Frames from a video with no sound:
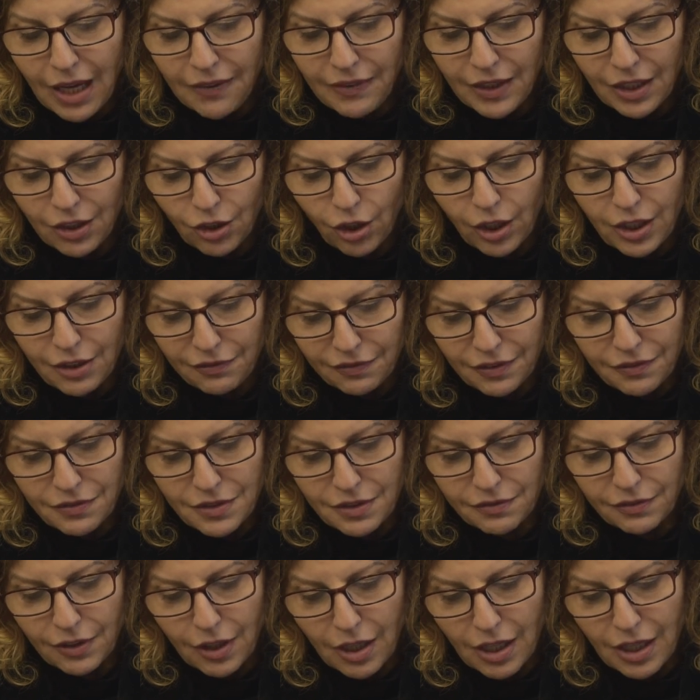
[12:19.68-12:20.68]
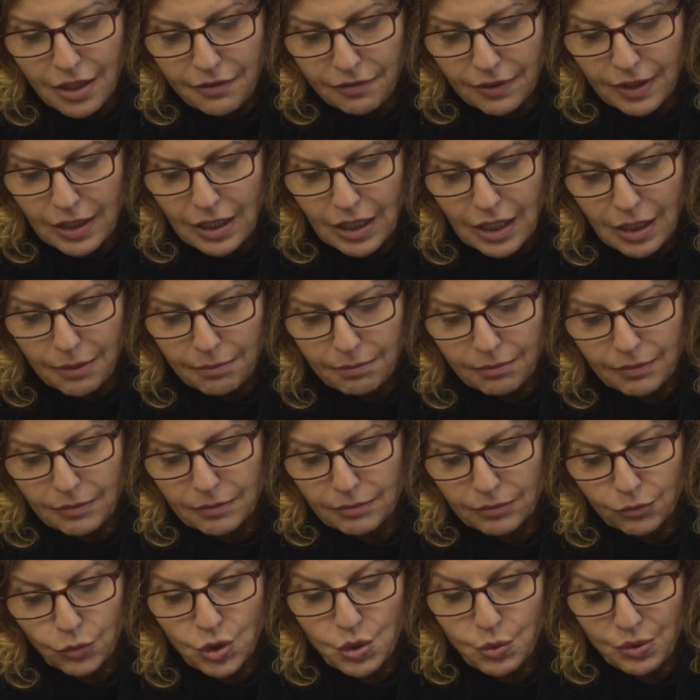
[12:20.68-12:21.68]
And then 1955,
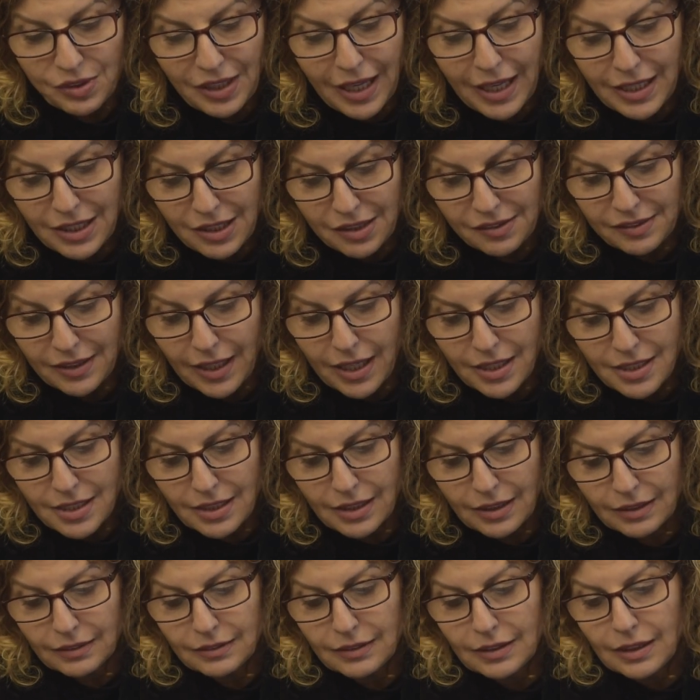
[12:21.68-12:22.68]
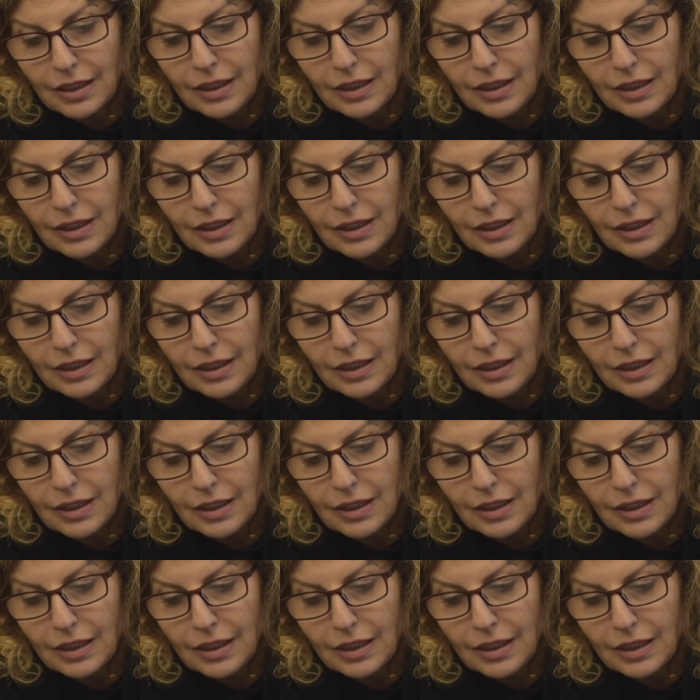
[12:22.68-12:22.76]
which was 8 years later,